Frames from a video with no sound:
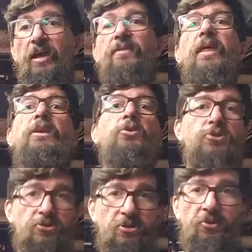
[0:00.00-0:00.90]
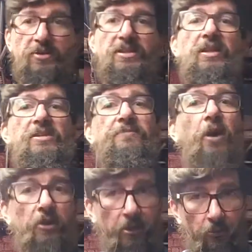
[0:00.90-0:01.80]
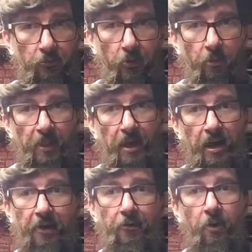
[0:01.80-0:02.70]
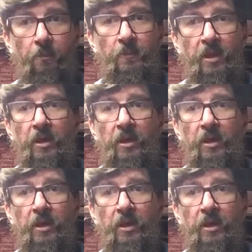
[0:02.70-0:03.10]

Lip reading: then you'll just notice that it's falling a little bit higher up.